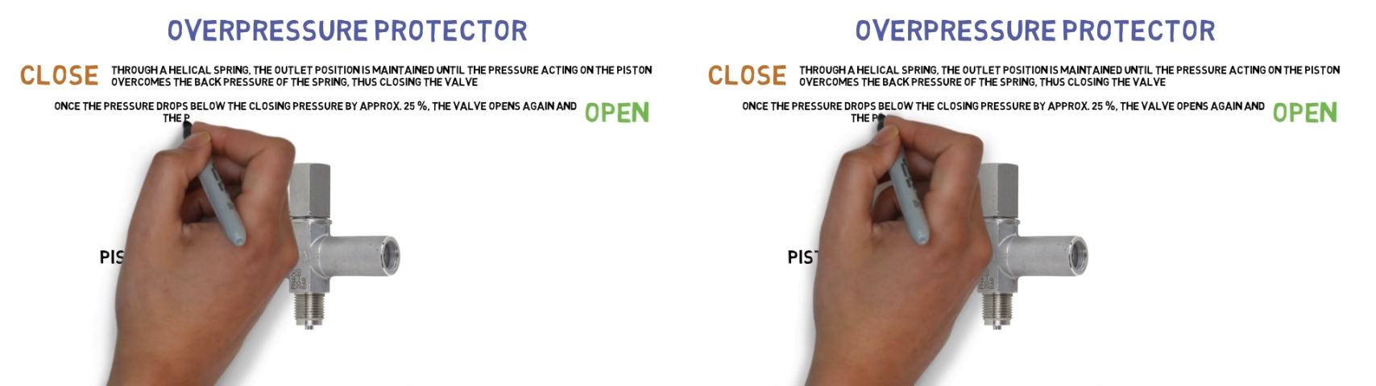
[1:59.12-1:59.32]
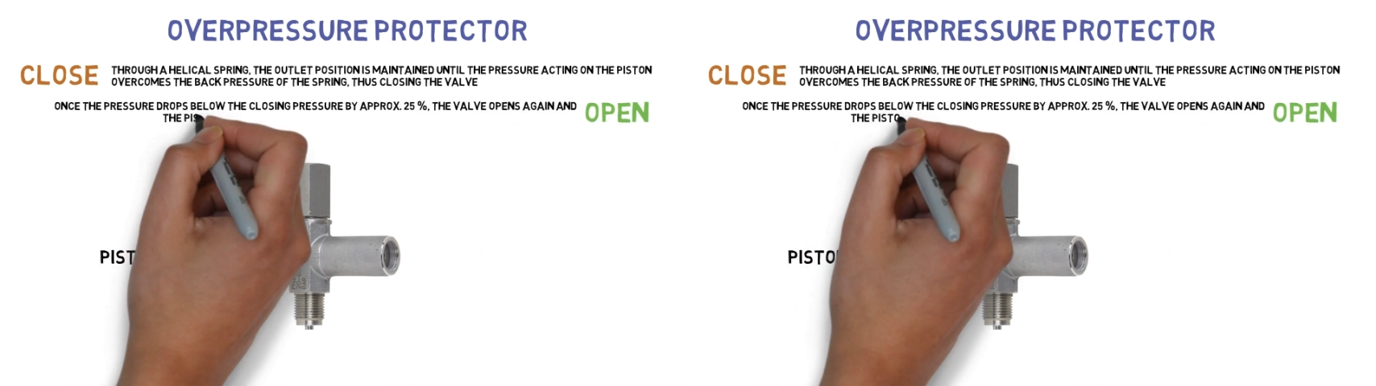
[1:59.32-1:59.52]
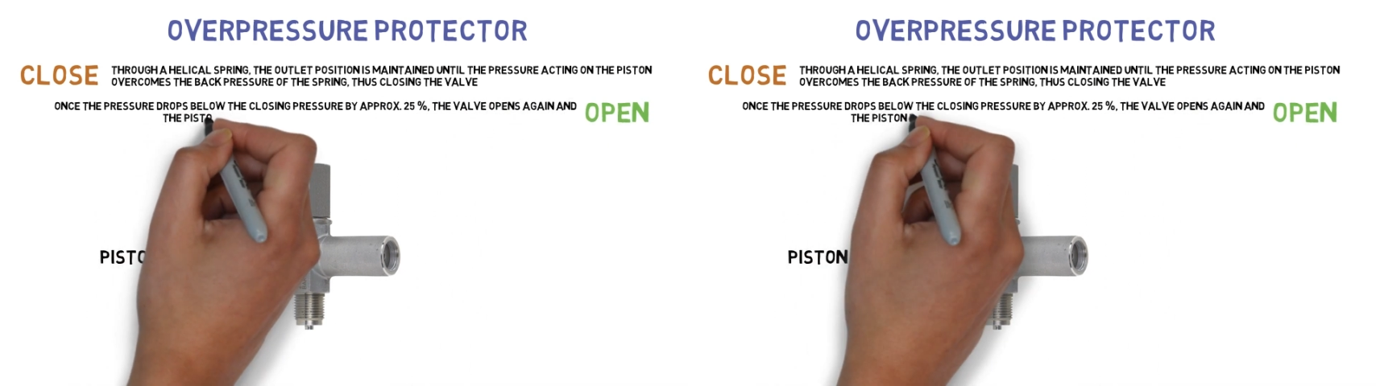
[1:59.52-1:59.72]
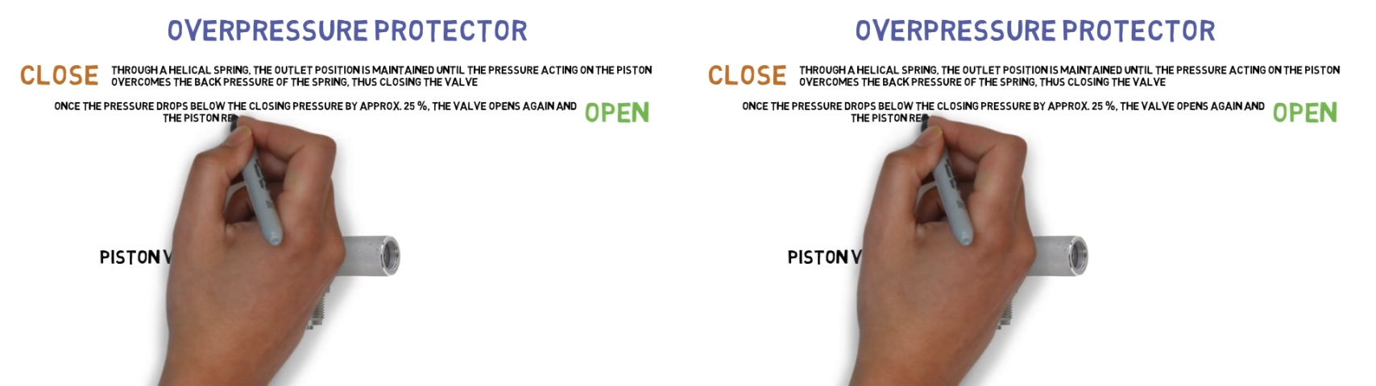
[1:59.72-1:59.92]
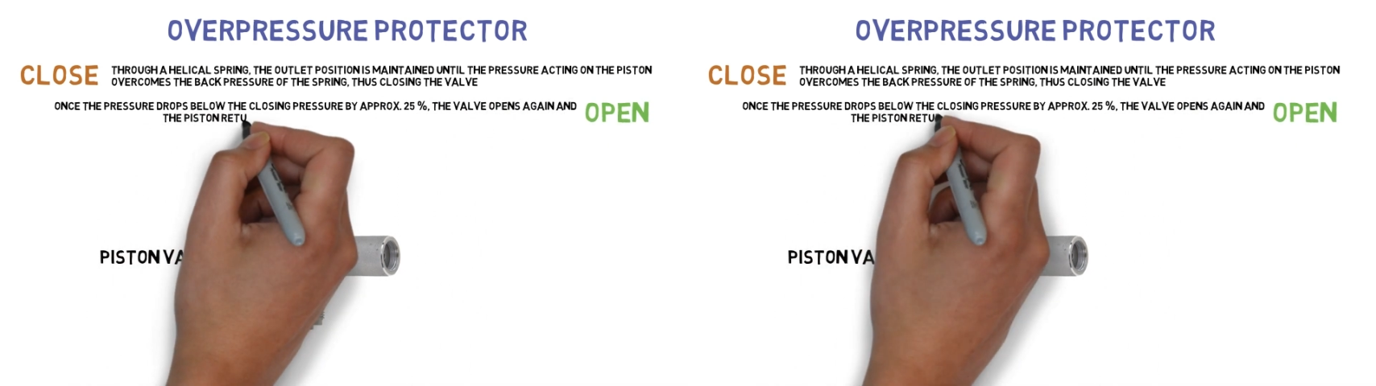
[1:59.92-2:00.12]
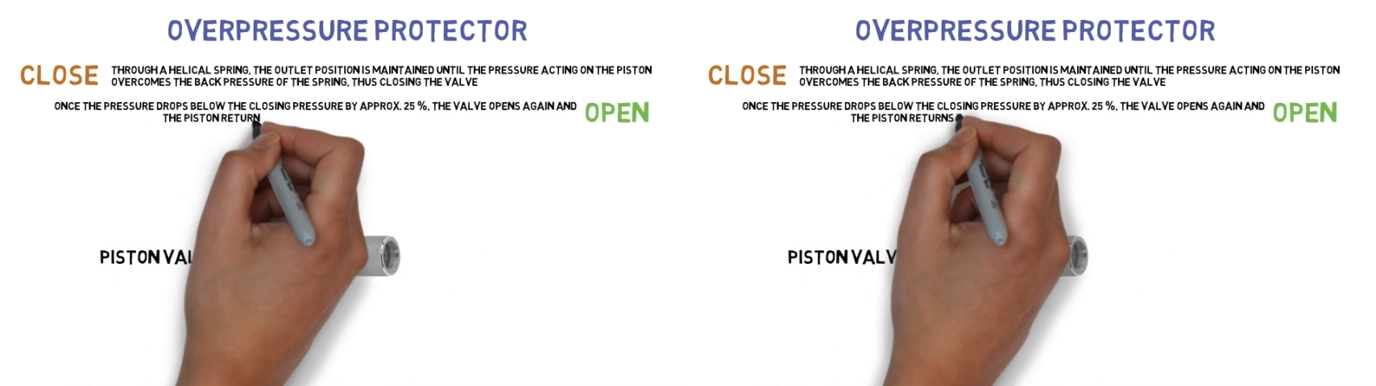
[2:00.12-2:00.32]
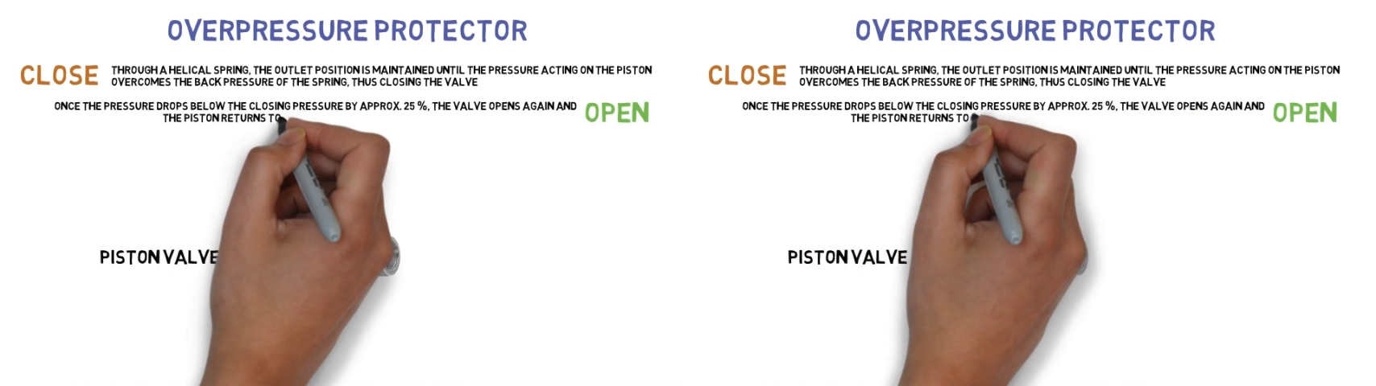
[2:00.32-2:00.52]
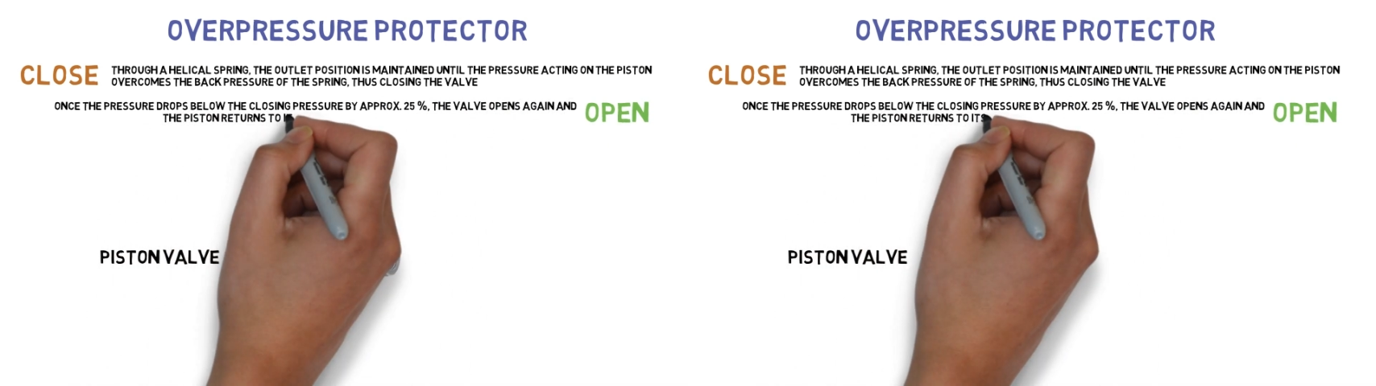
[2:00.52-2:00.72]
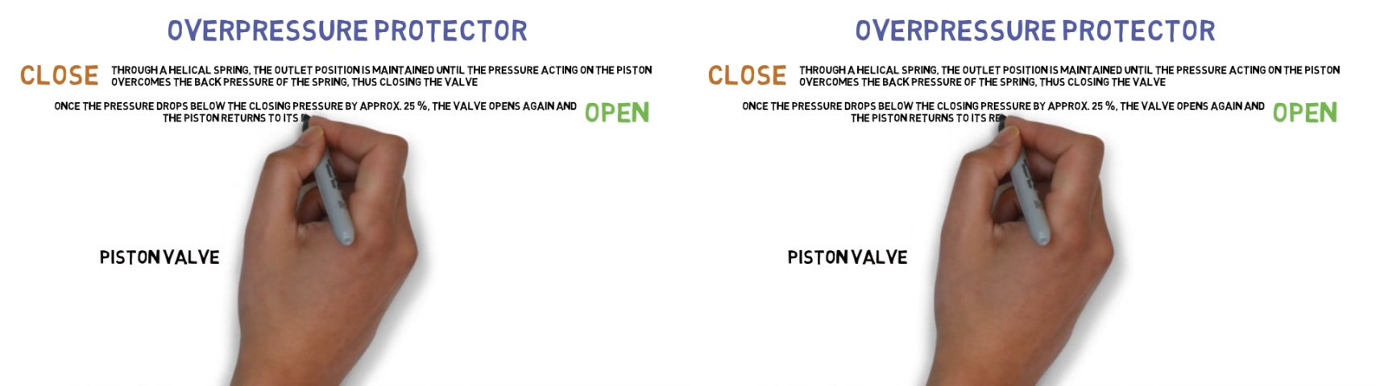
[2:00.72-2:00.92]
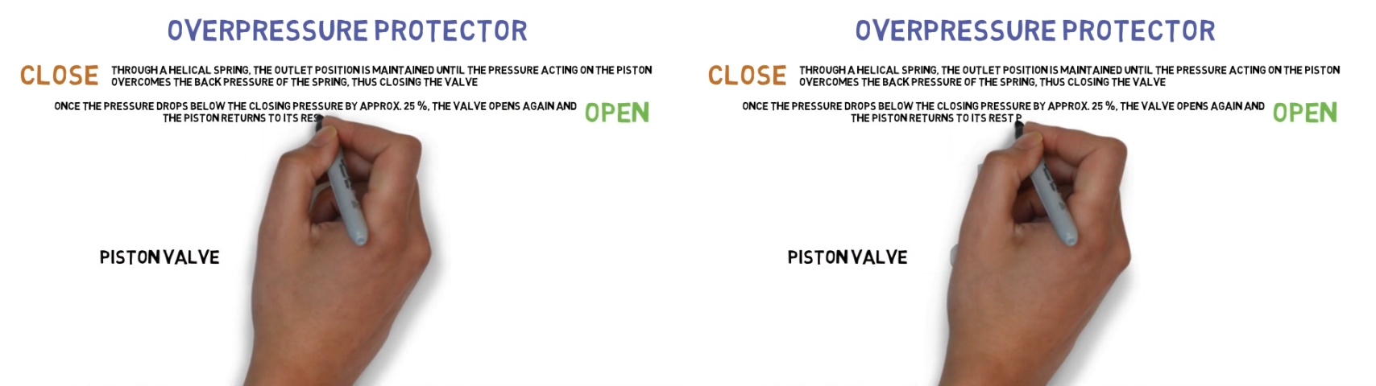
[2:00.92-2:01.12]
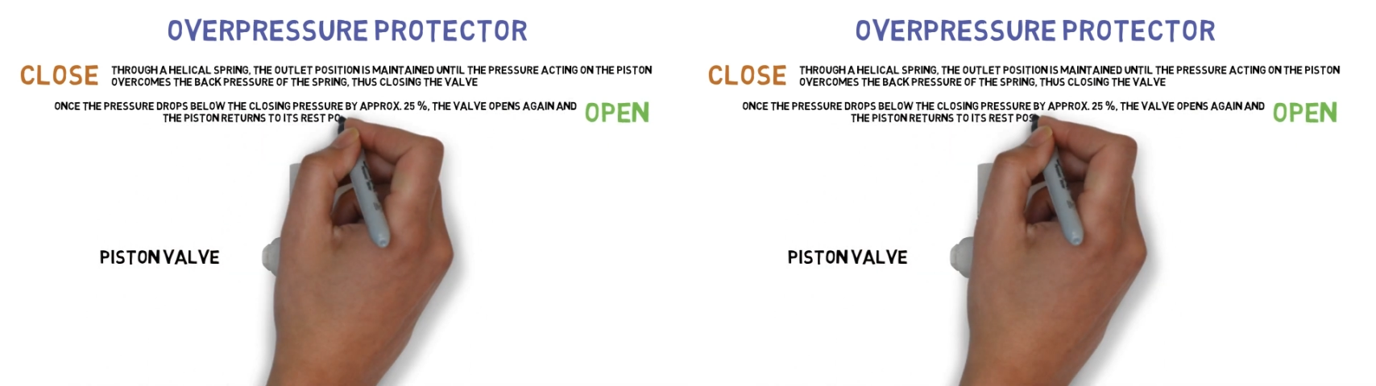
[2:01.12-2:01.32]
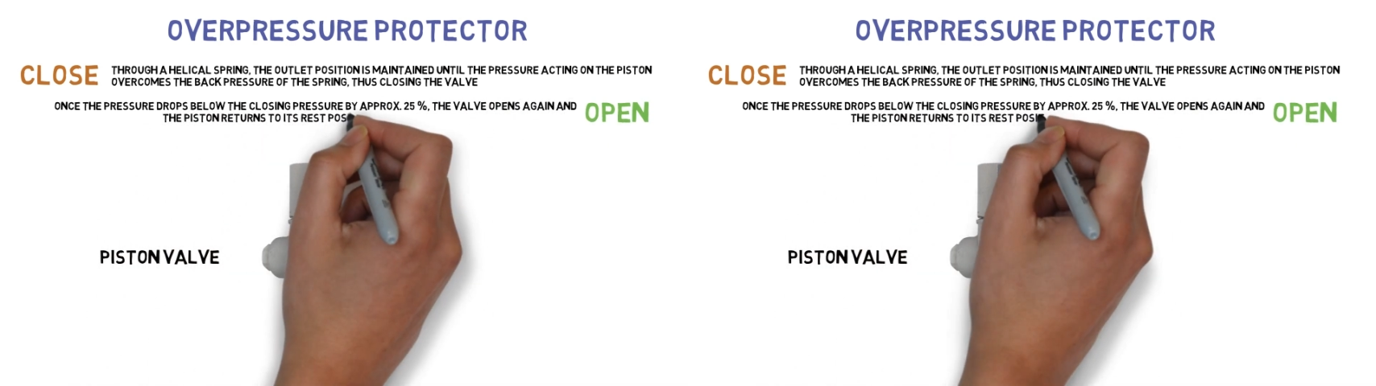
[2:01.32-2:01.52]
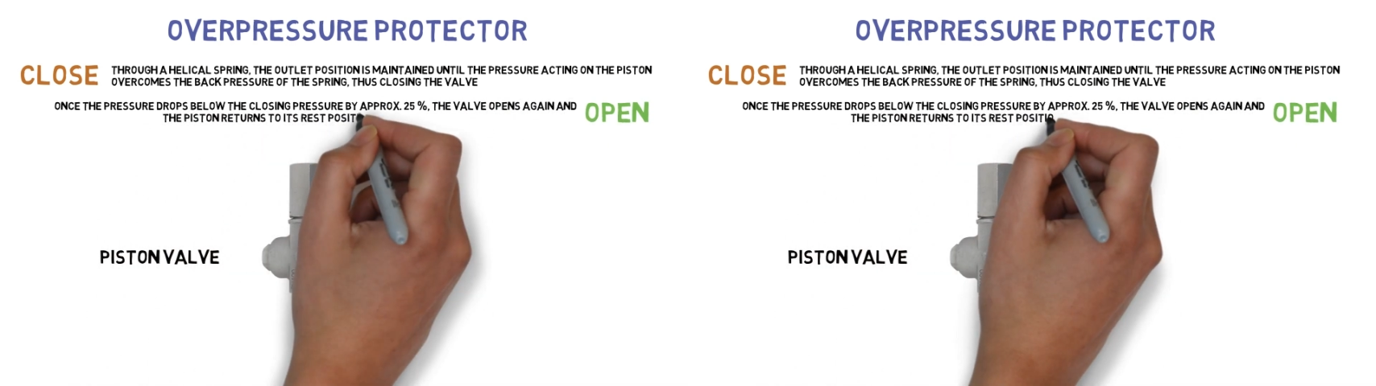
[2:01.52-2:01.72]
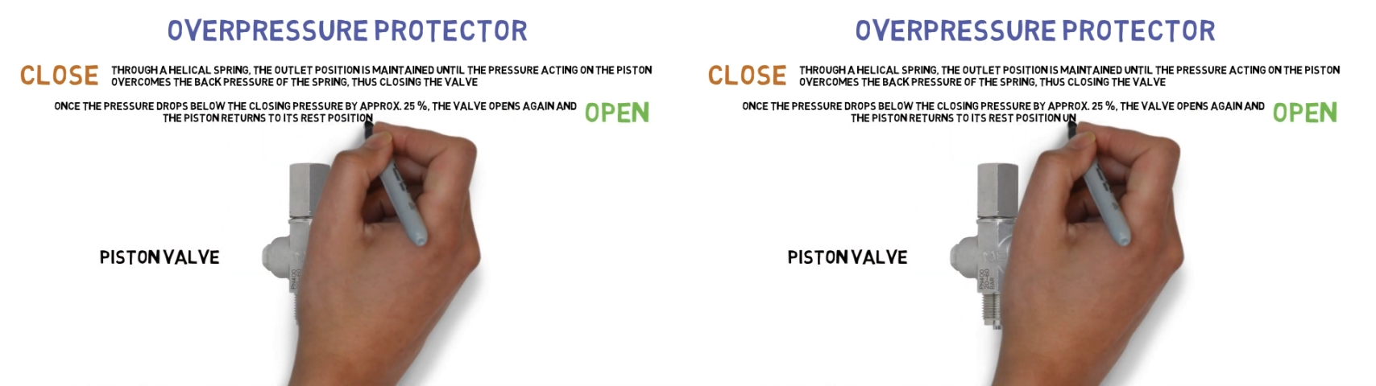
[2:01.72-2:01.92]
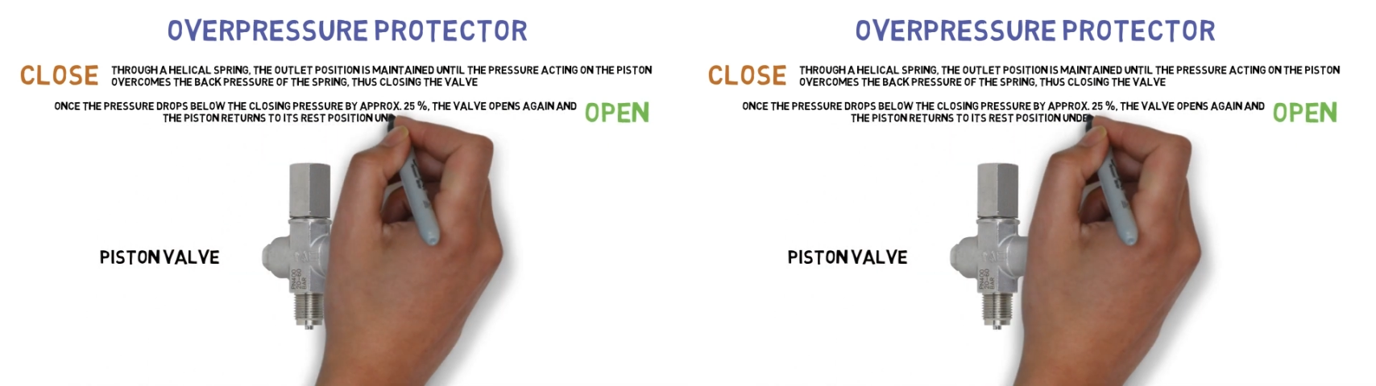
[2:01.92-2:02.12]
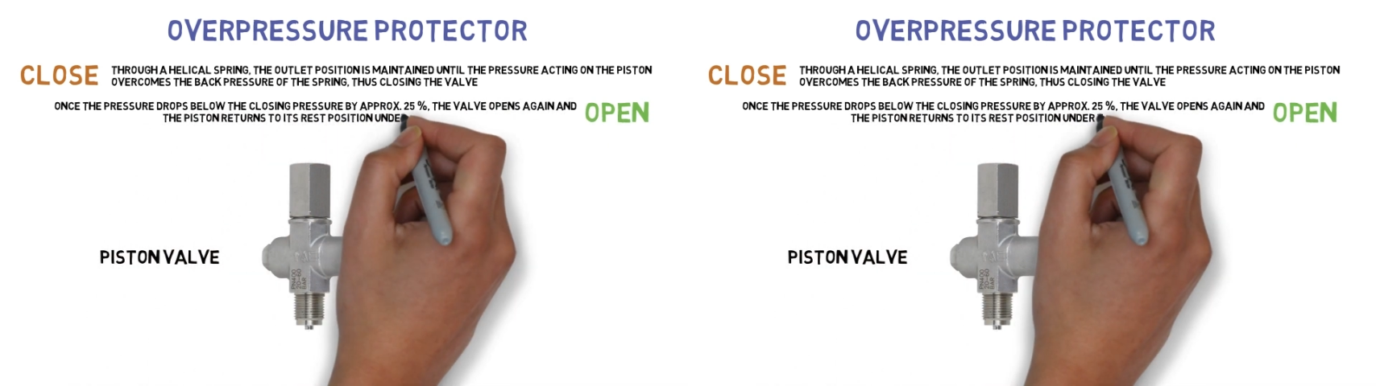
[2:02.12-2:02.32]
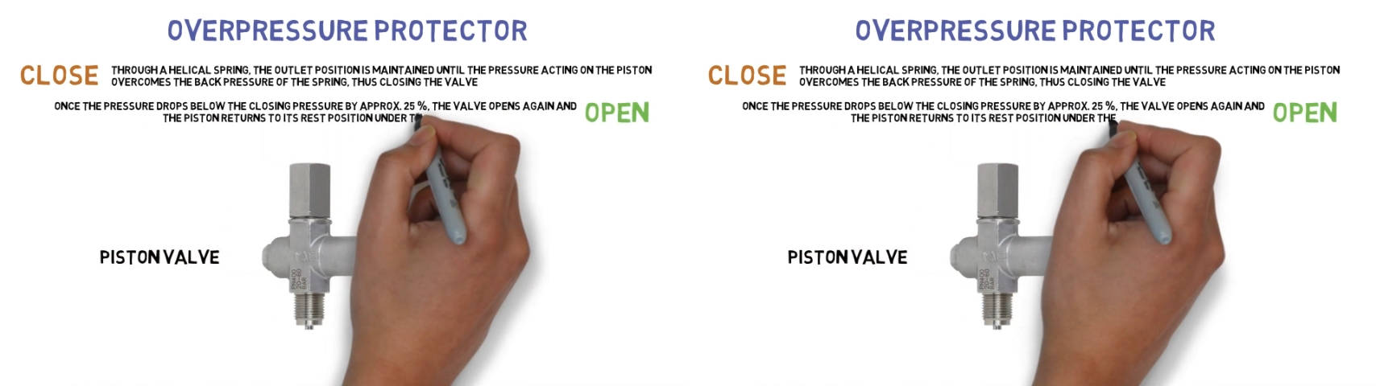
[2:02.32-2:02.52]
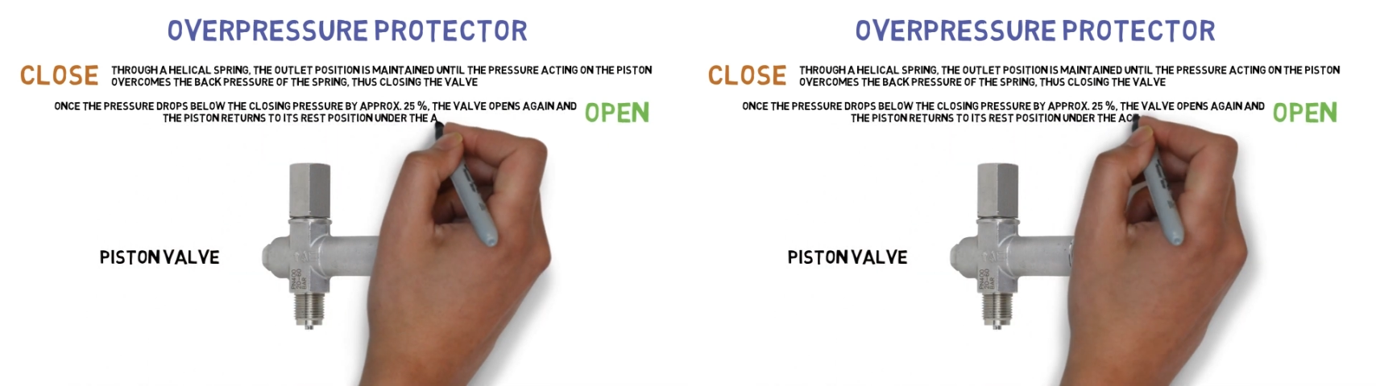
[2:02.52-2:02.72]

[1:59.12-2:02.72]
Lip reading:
[unreadable: no face in view]